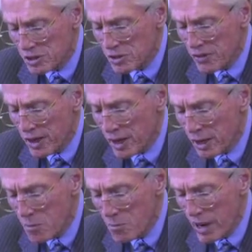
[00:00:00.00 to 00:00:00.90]
to their
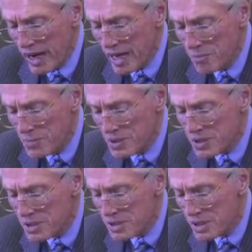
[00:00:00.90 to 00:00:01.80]

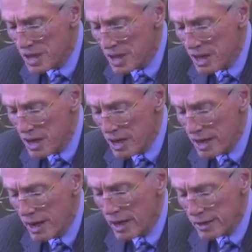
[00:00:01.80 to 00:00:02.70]
babes.
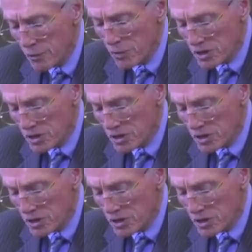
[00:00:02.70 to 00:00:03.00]
Then